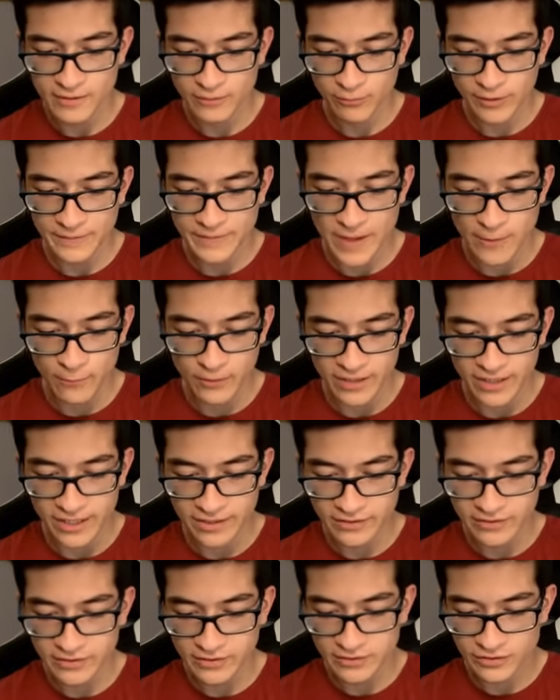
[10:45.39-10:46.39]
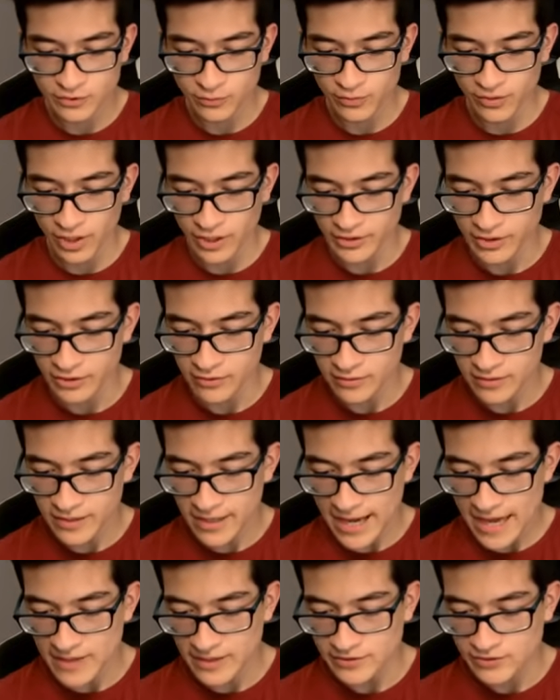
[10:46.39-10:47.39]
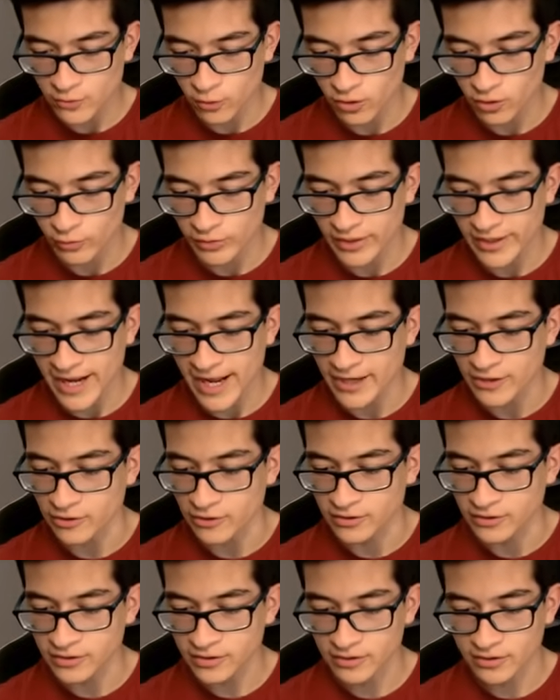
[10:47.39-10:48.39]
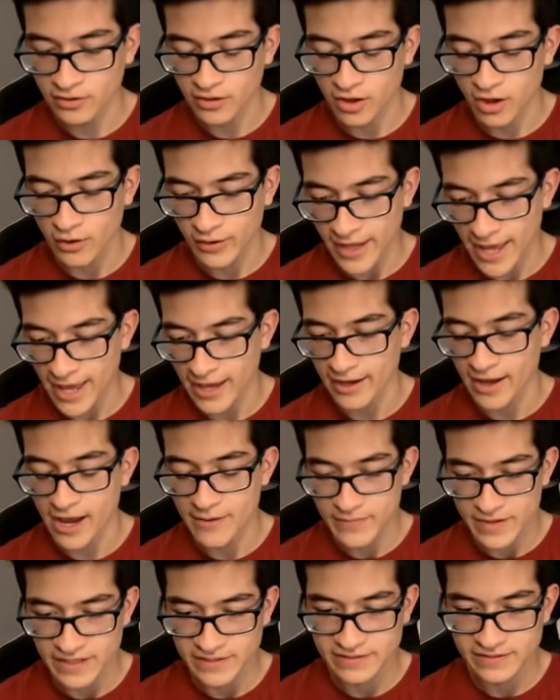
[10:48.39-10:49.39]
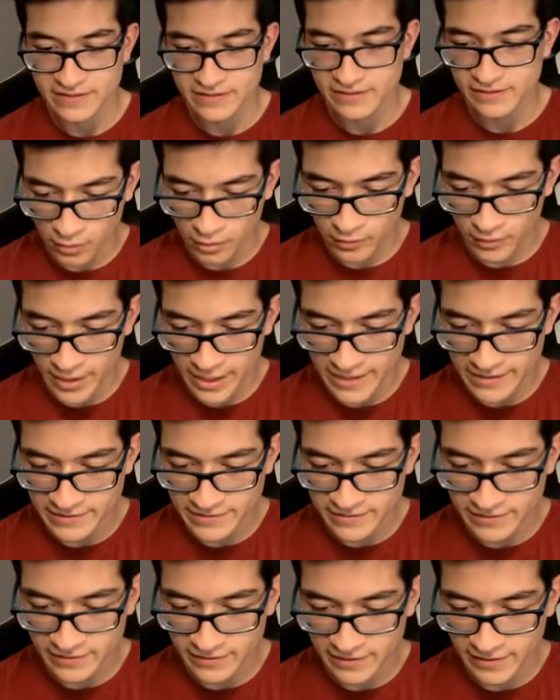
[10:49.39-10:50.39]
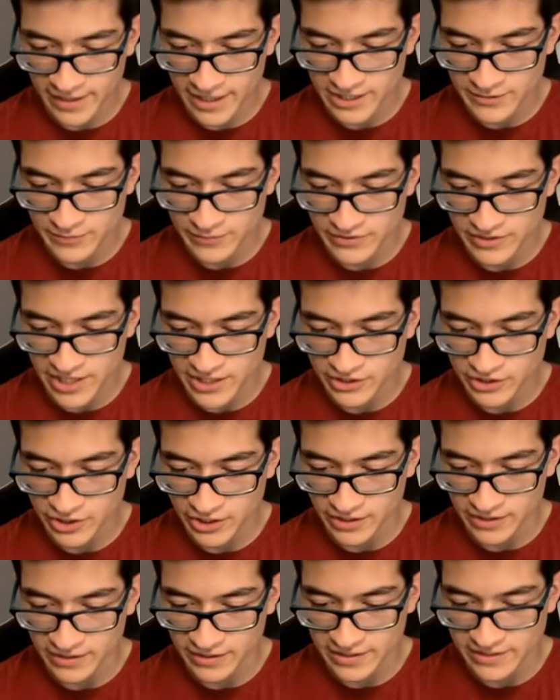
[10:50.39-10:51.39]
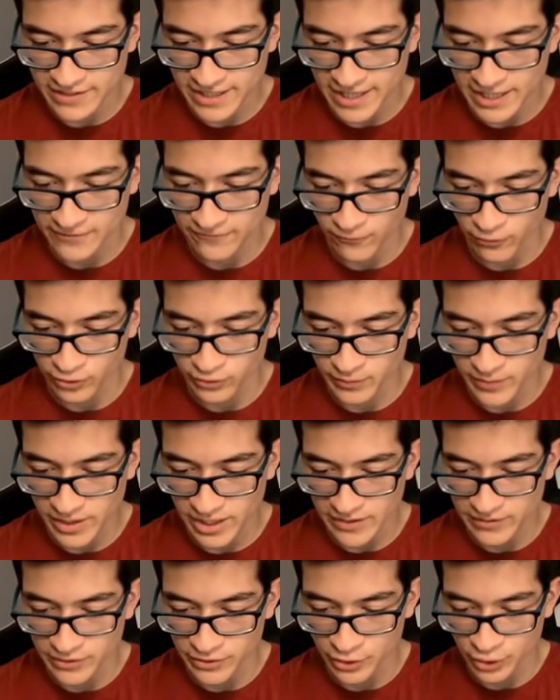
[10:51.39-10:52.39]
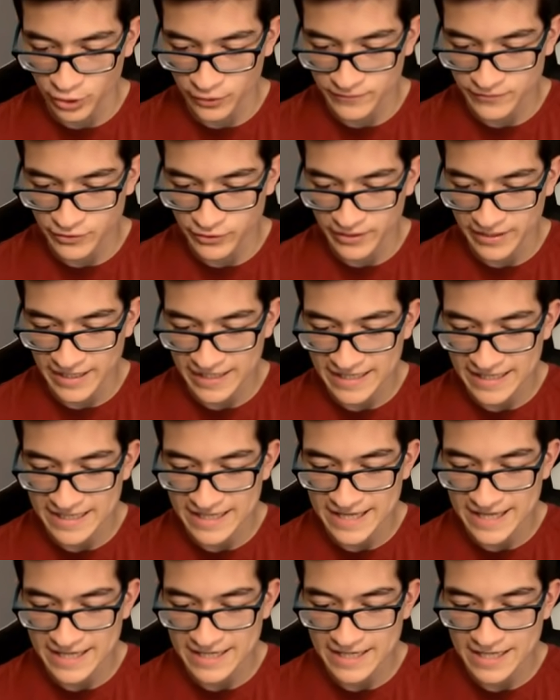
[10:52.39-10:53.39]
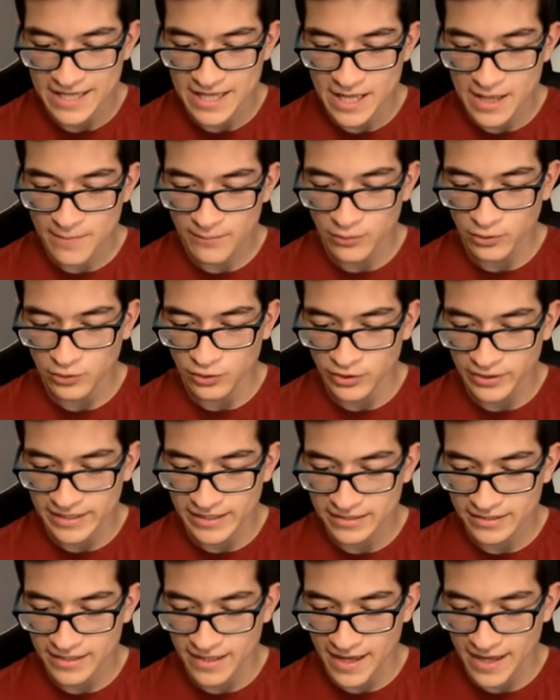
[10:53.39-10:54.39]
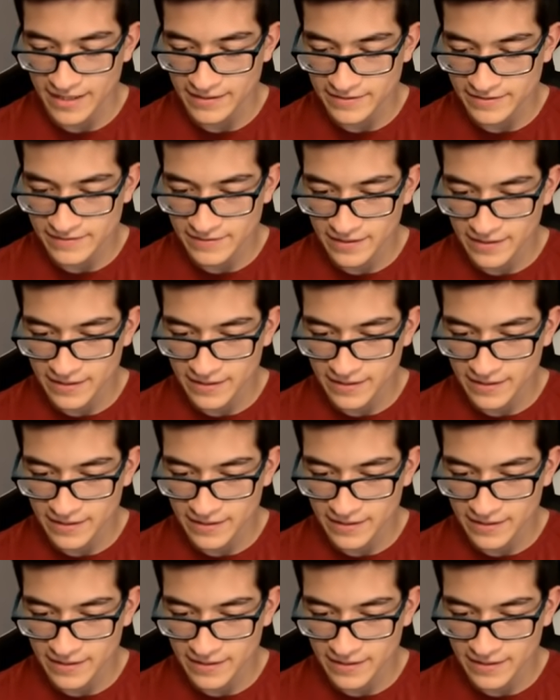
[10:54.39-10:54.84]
Whip that one in to Ronaldo, and then scored a weird angle. Okay, I missed. All right, he has possession. It's 84th minute. The nerves are kicking in, but look at that.